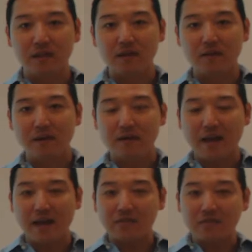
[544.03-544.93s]
talking about,
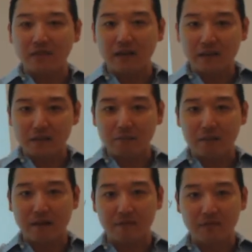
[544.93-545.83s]
as the income
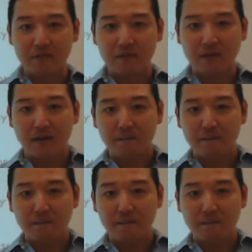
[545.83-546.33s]
levels